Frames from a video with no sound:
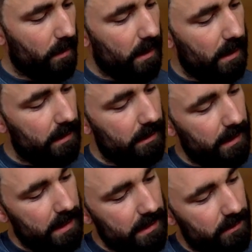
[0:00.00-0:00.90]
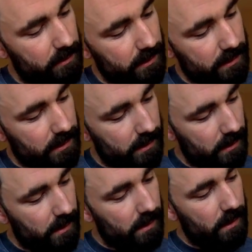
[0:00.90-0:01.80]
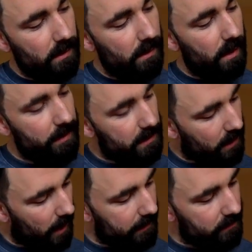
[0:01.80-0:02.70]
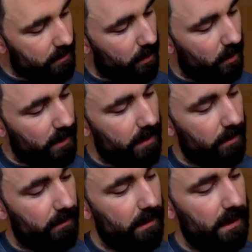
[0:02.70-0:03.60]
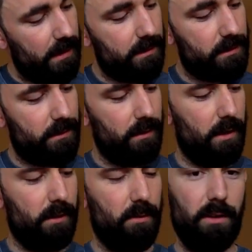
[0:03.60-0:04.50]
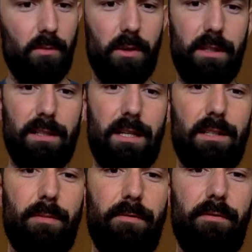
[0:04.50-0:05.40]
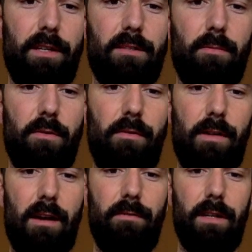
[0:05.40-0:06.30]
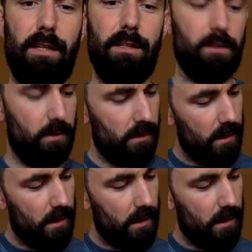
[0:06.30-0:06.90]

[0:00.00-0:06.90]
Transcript: and then here you're just, kind of supporting it, but really it's, you want this hand to be free to move around, really. So